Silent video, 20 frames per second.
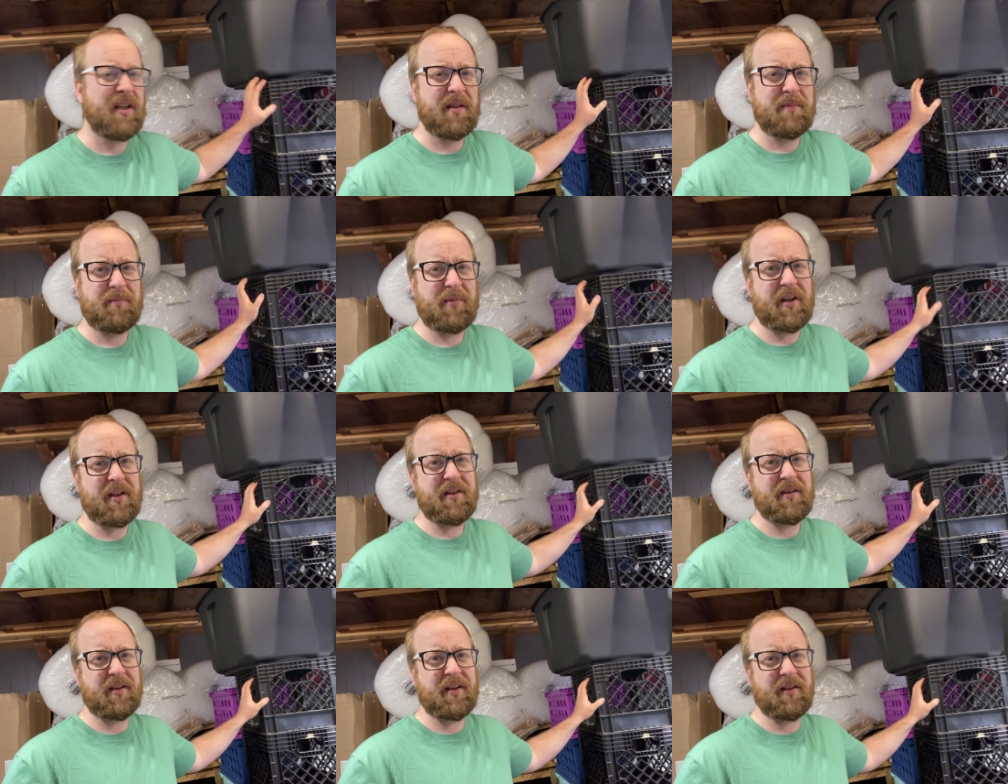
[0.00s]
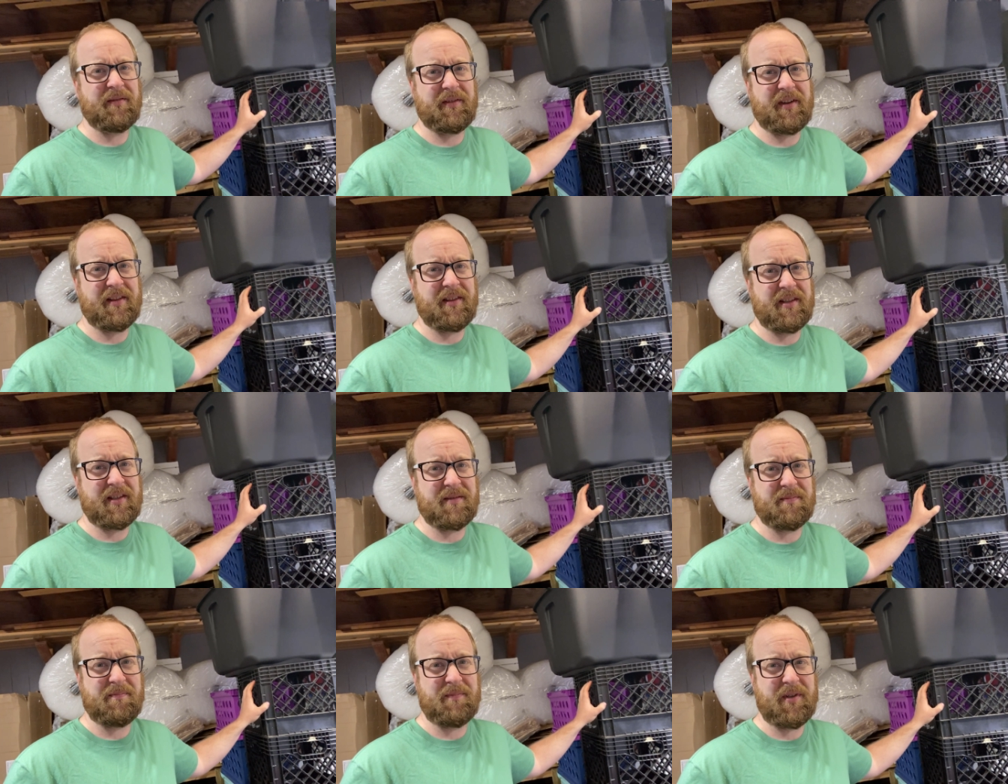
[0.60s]
Probably gonna get rid of
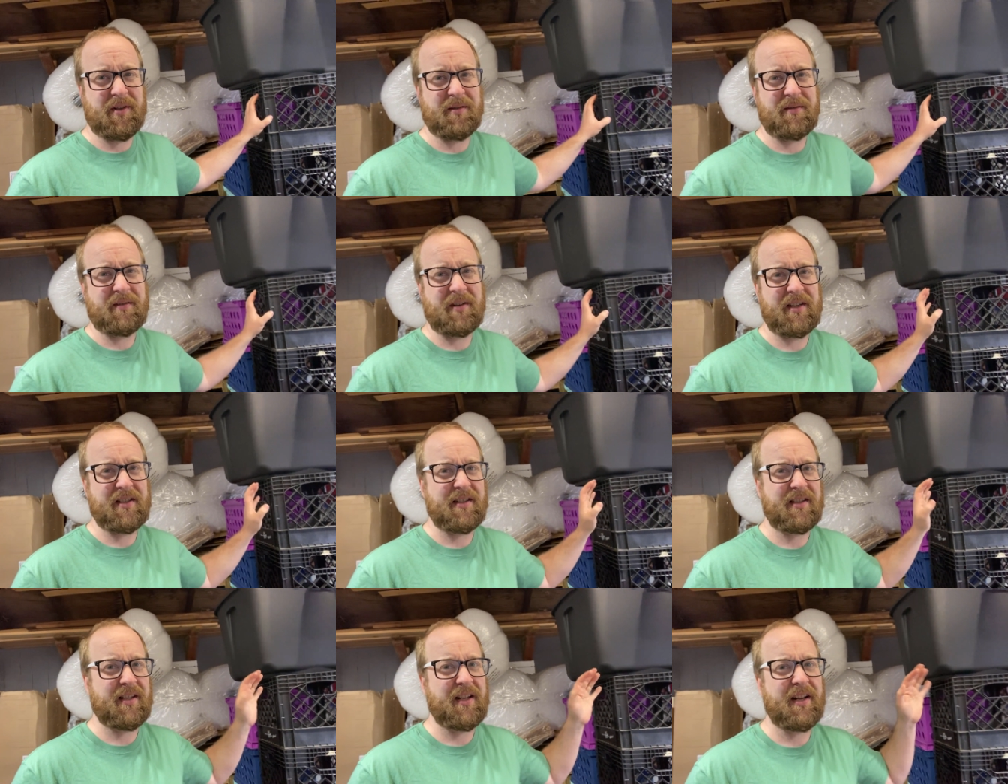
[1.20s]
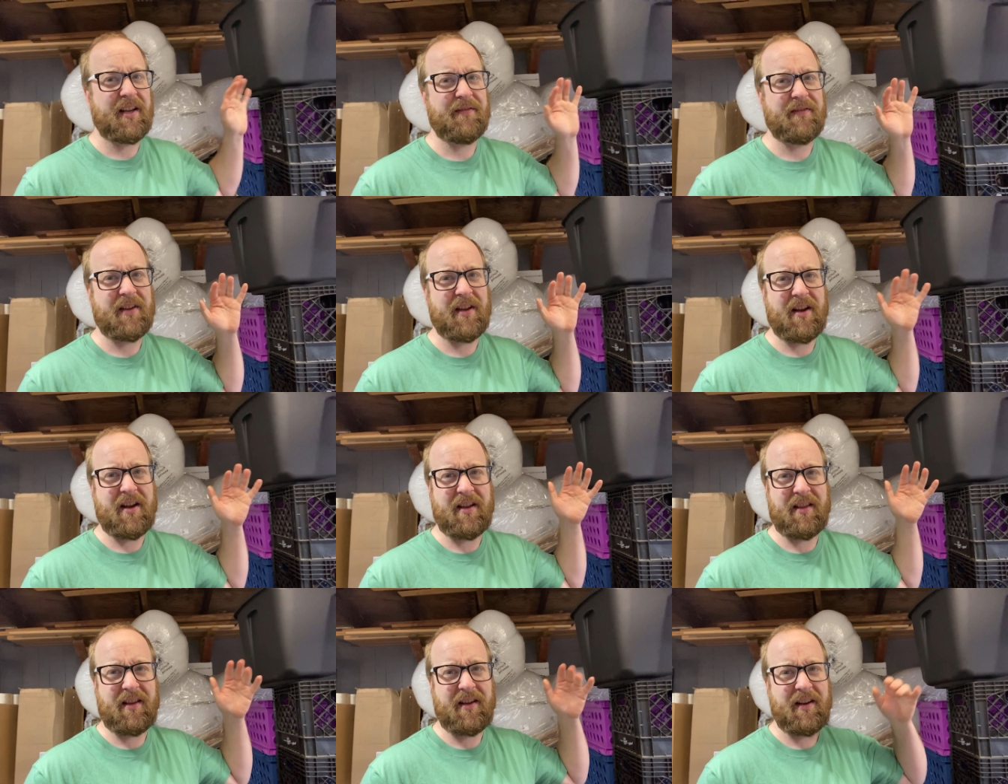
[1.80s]
these milk crates that I've
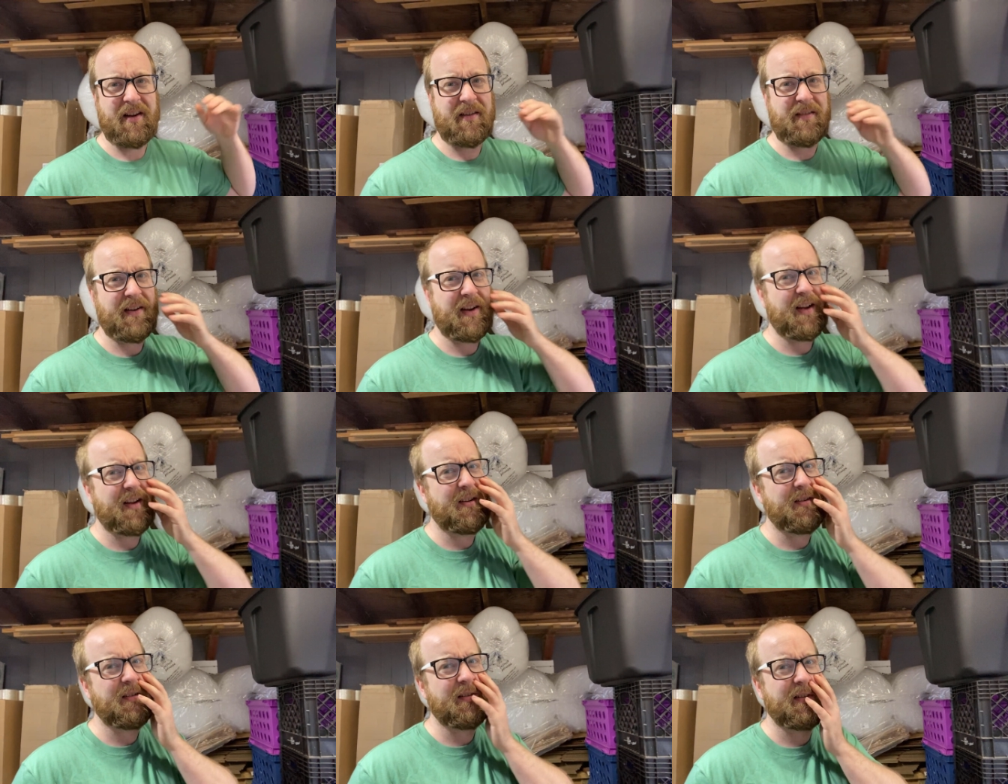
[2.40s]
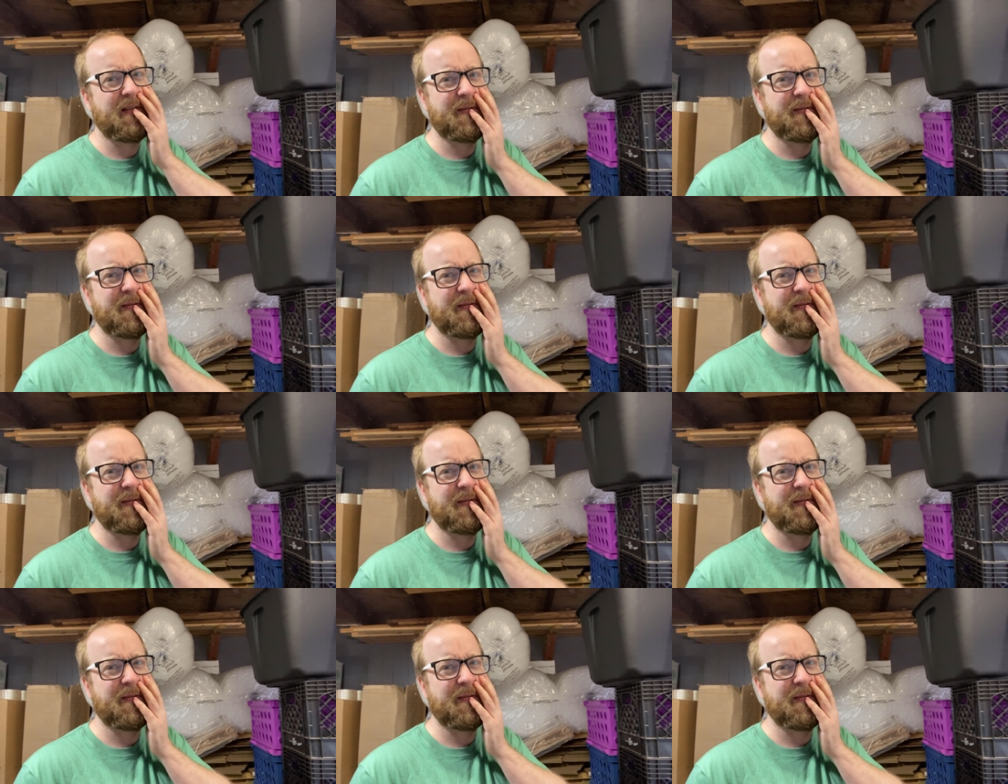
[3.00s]
got laying around.